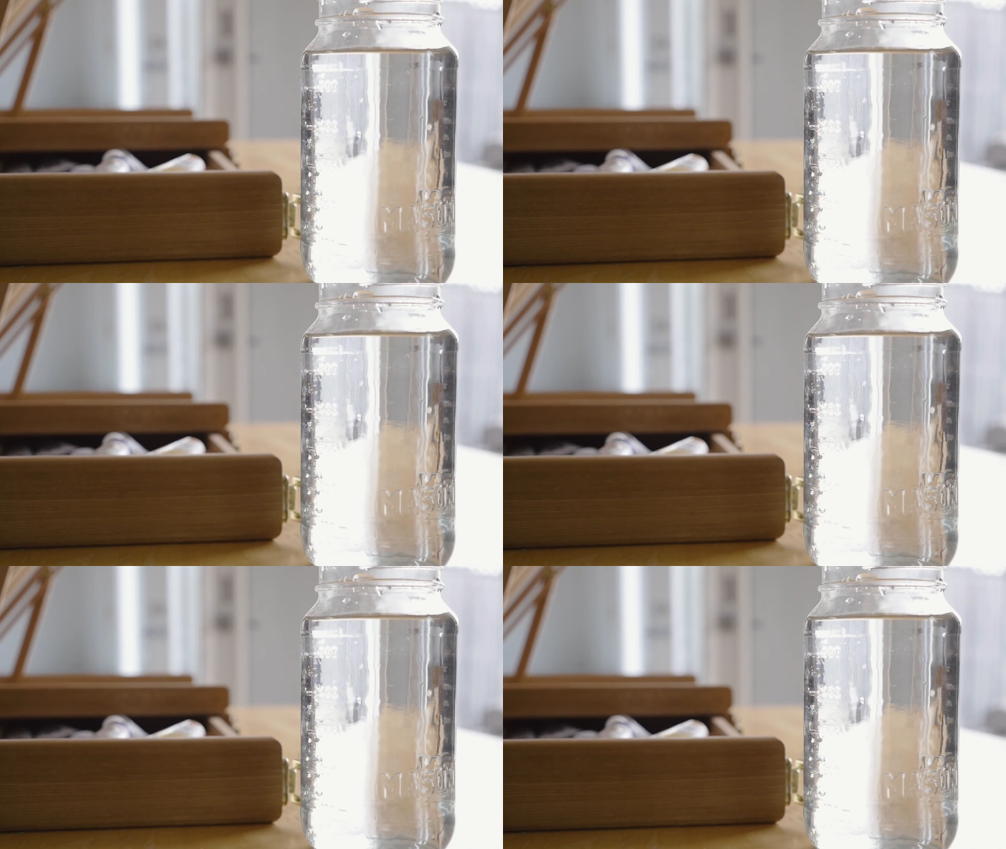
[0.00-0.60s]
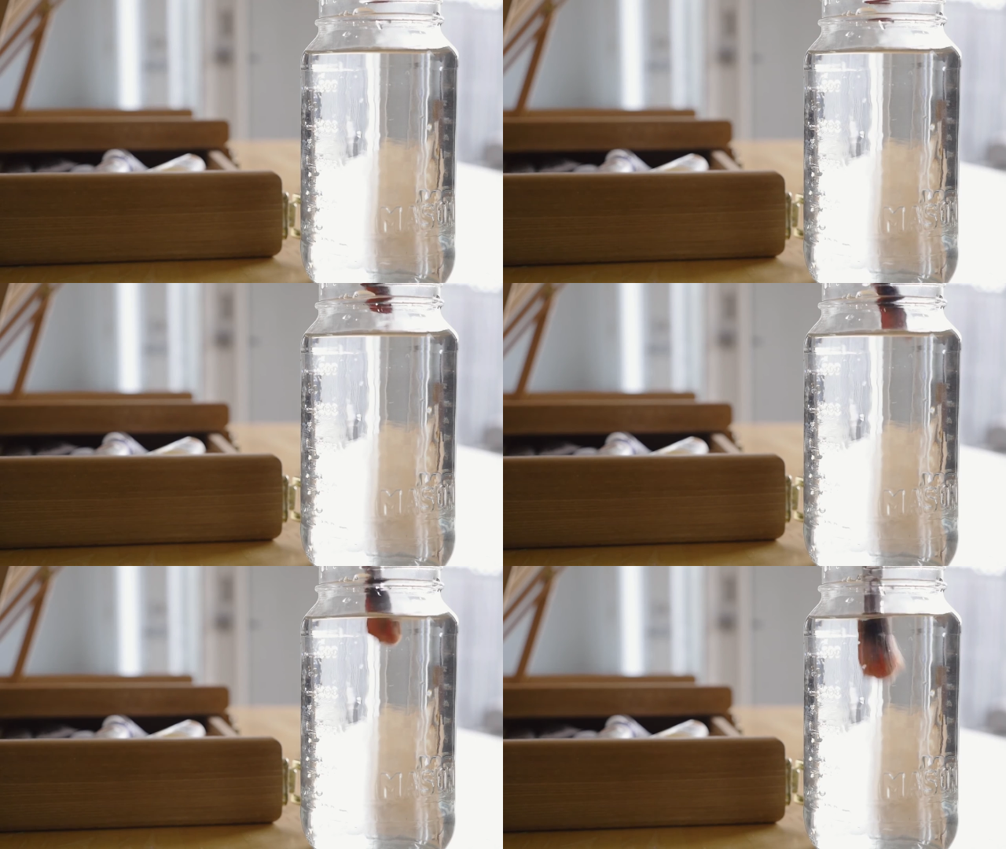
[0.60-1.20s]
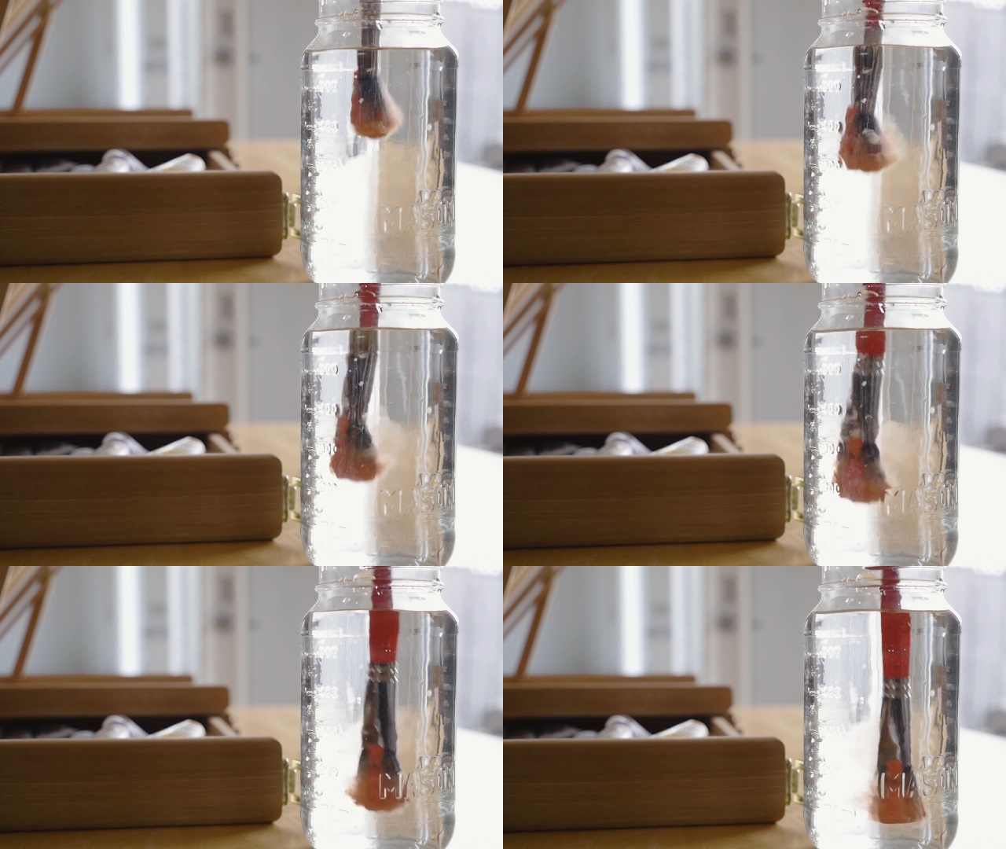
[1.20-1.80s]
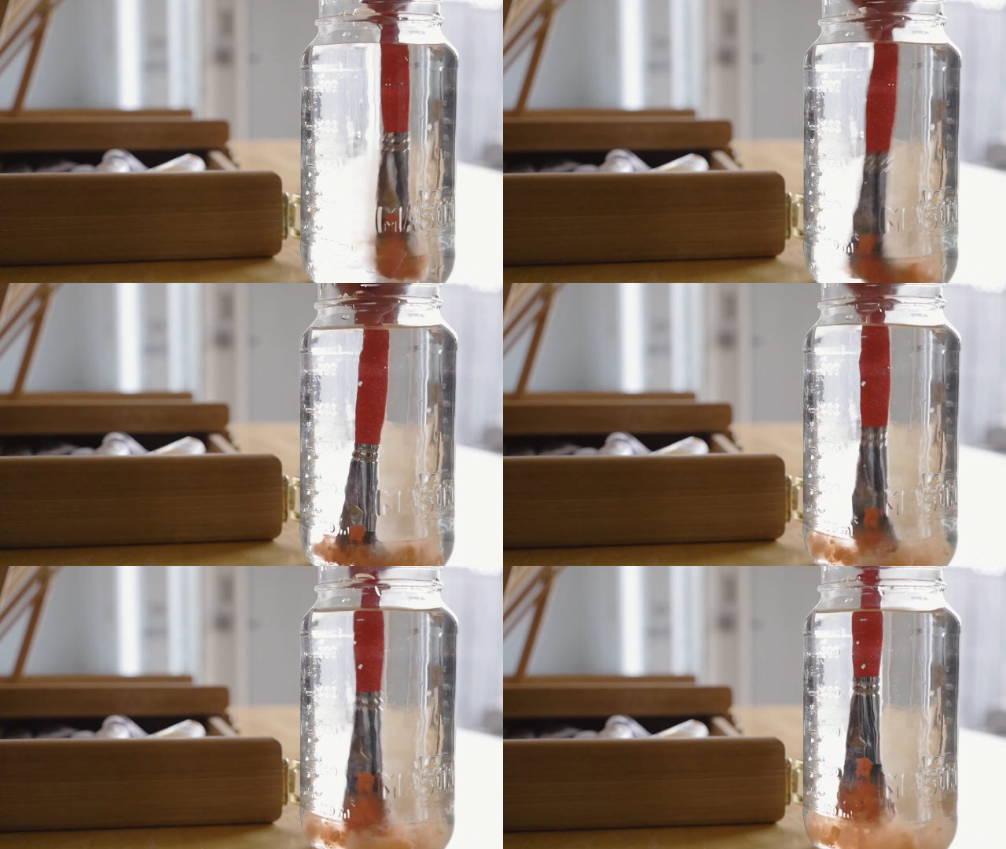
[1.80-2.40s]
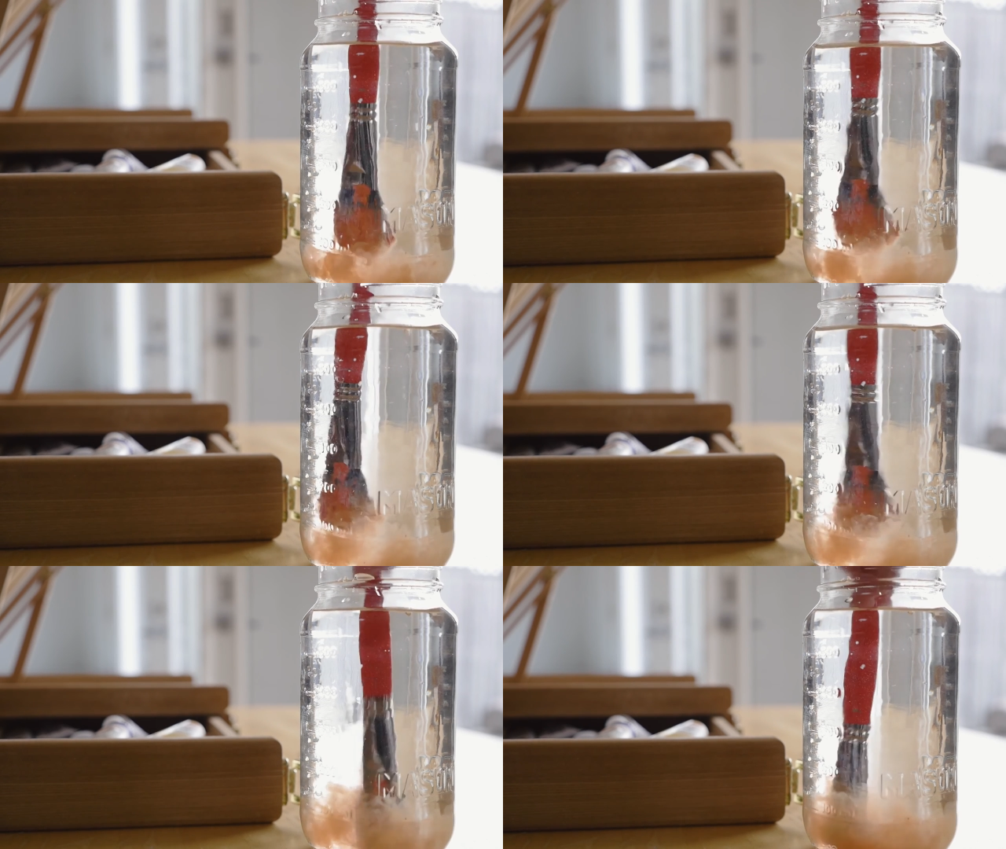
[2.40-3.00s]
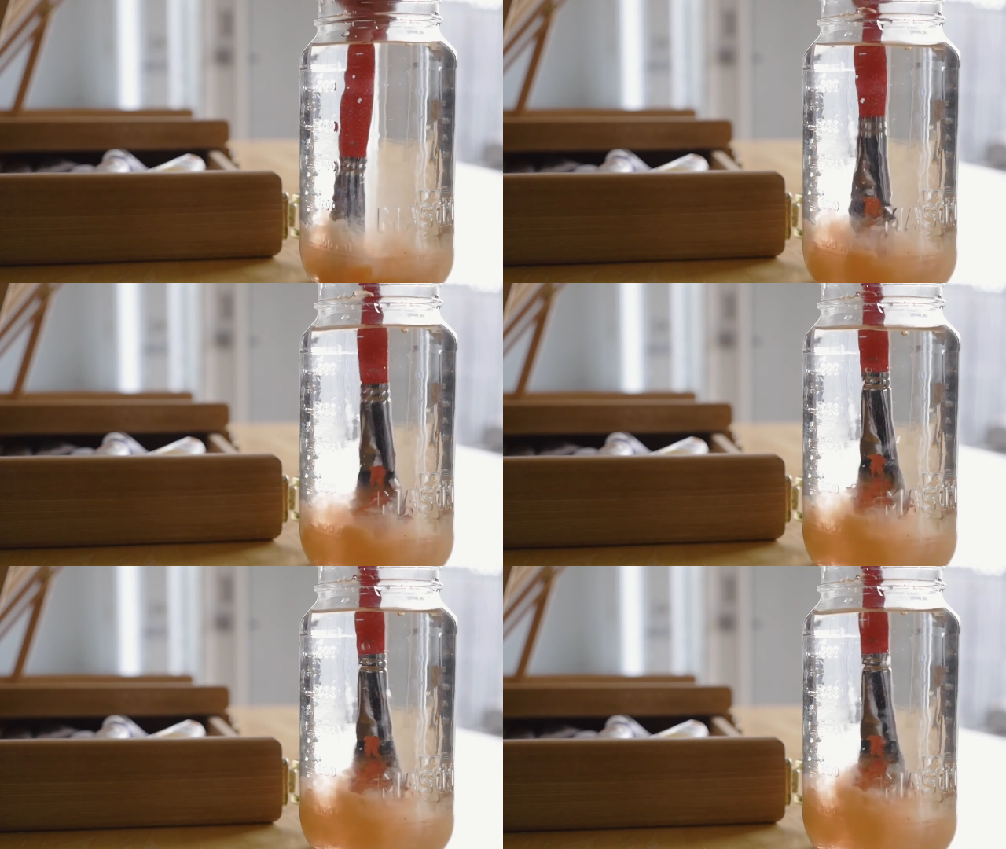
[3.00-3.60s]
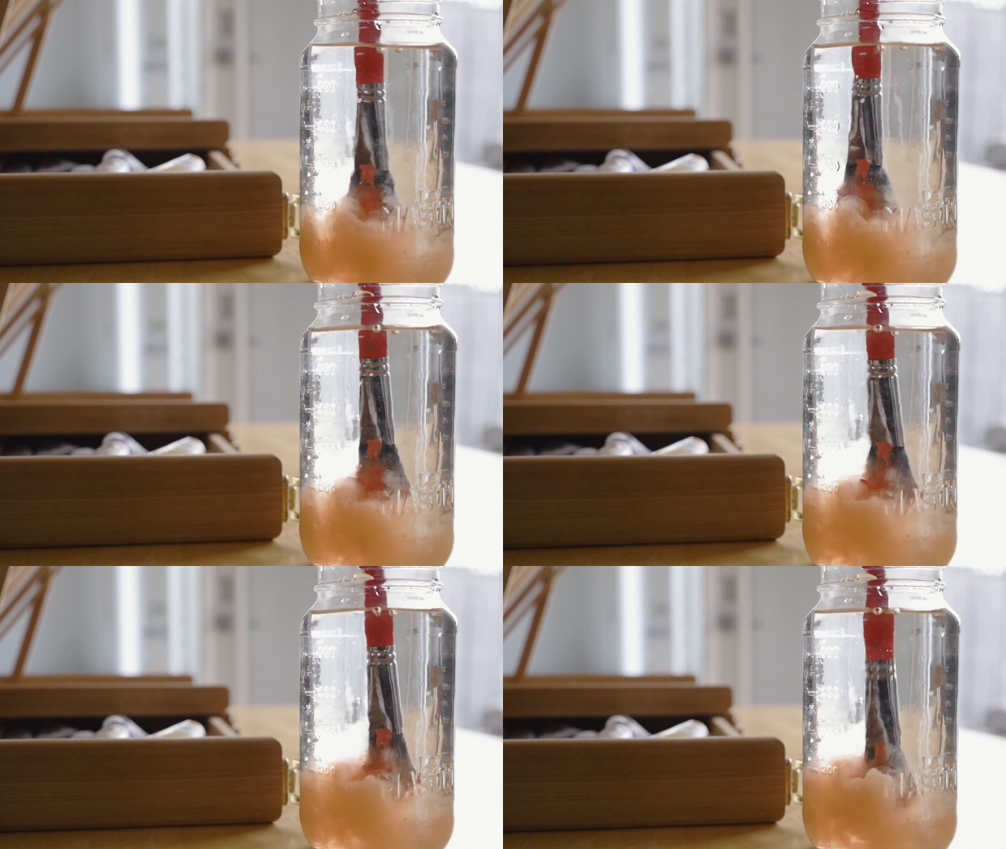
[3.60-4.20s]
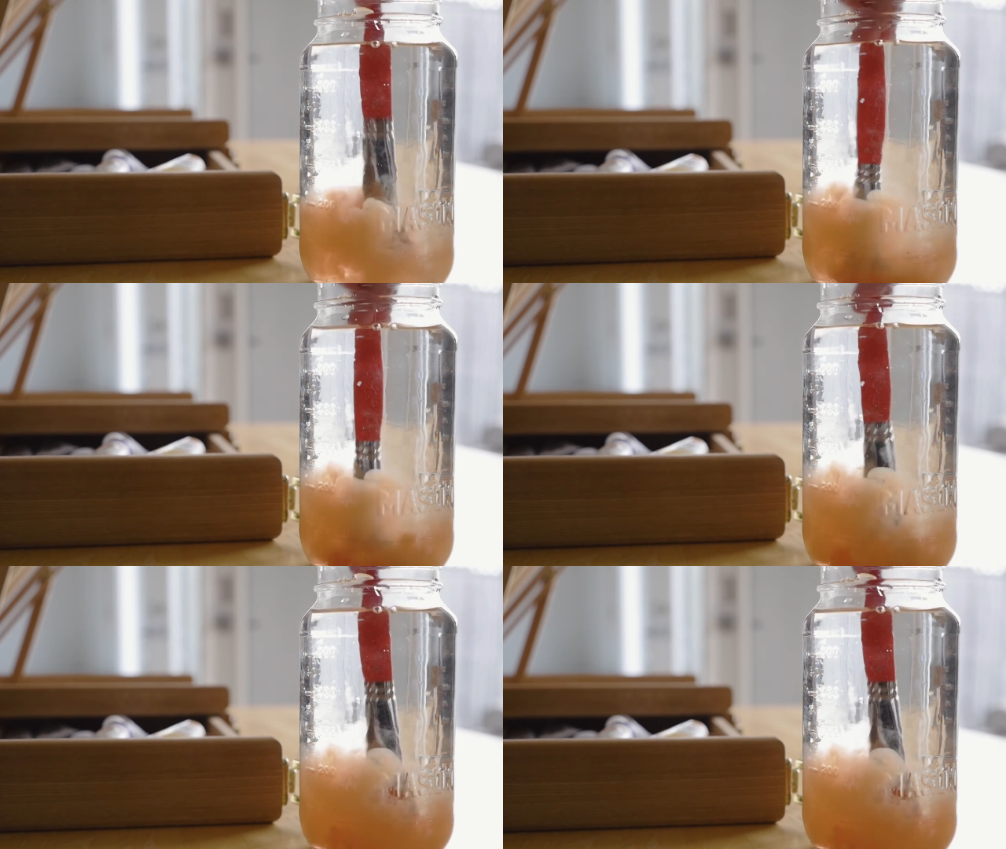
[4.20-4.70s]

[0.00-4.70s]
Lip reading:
Nobody's mouth can be seen.